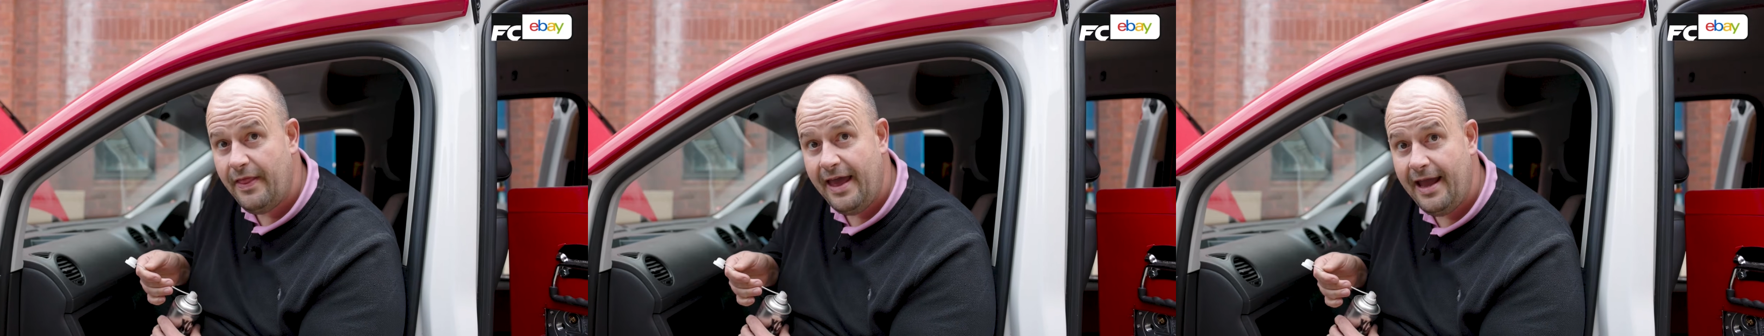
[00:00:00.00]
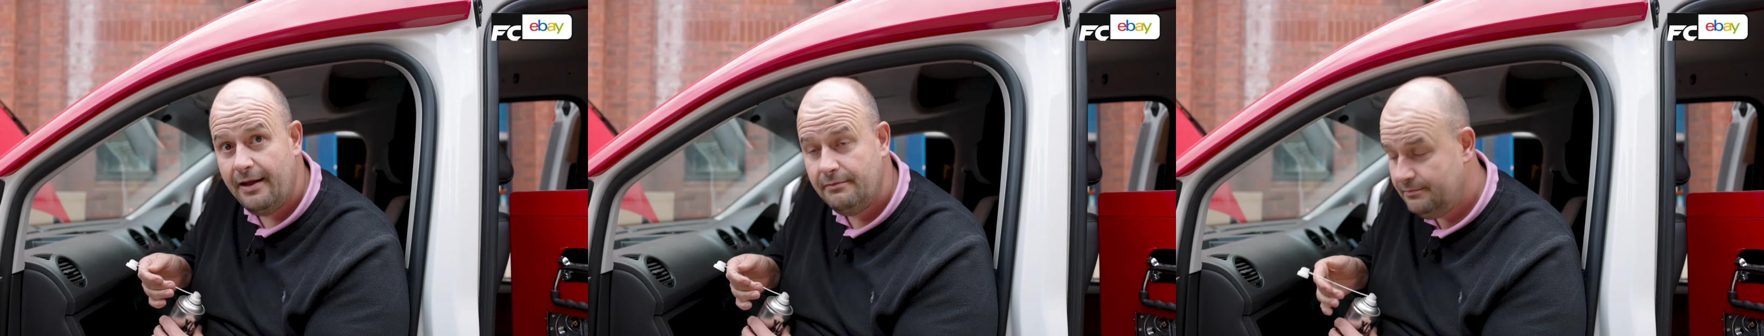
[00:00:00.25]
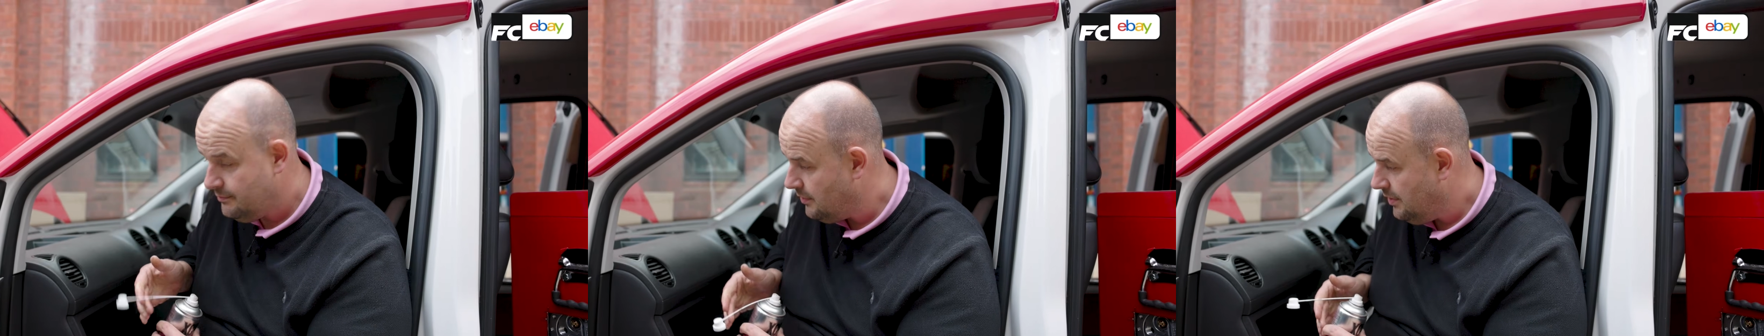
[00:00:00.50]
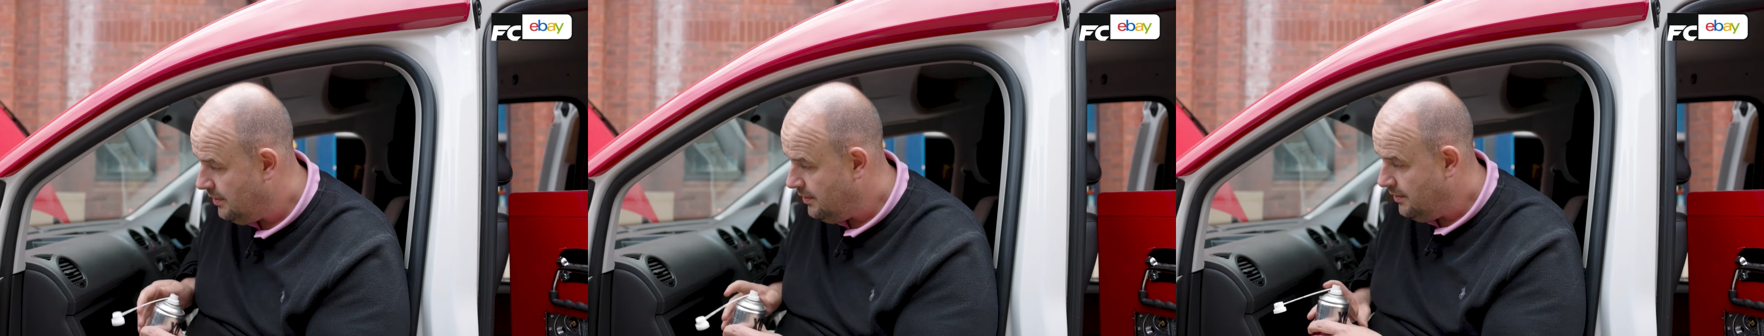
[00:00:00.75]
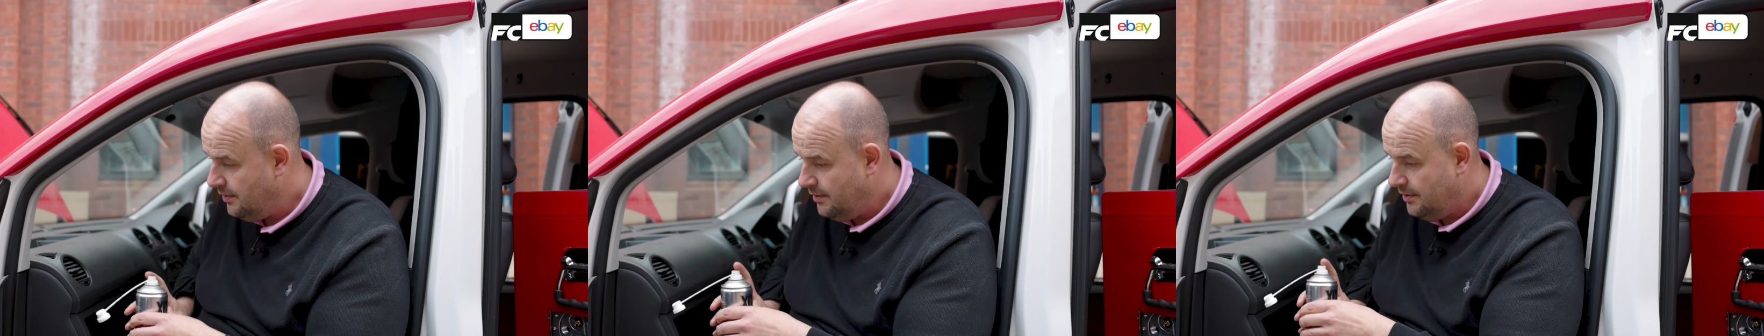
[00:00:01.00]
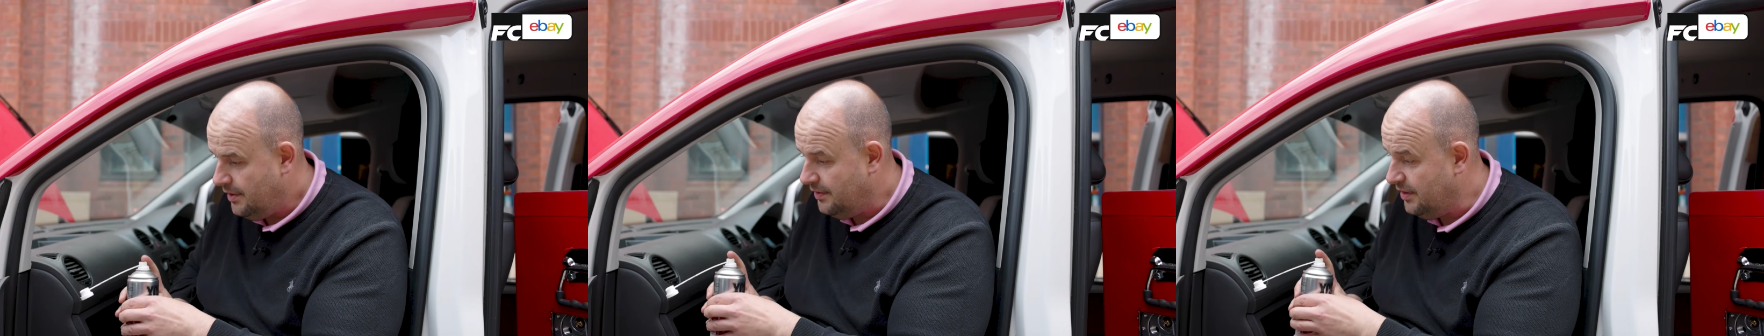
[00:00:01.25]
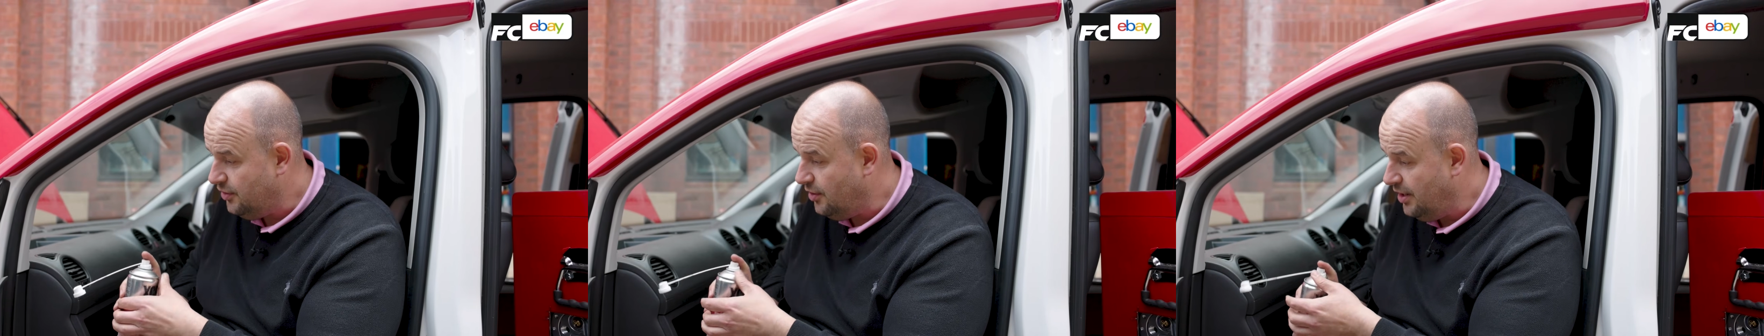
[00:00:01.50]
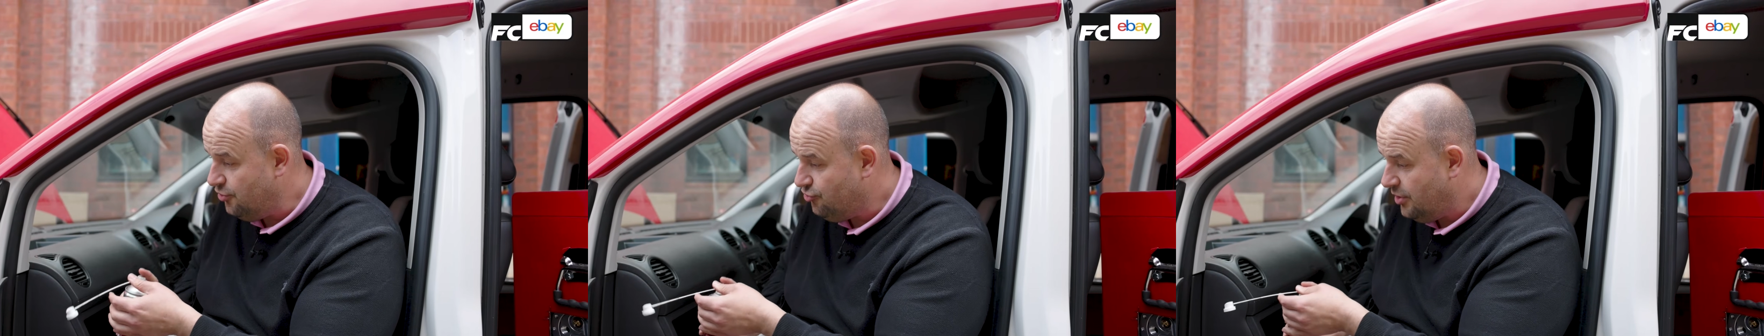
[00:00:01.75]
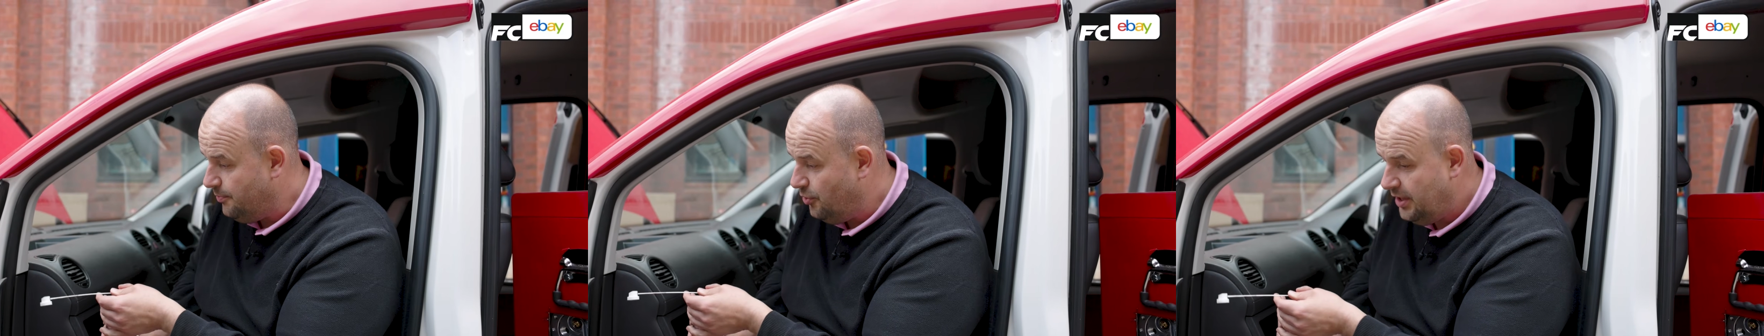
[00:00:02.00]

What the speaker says: that, and then you literally put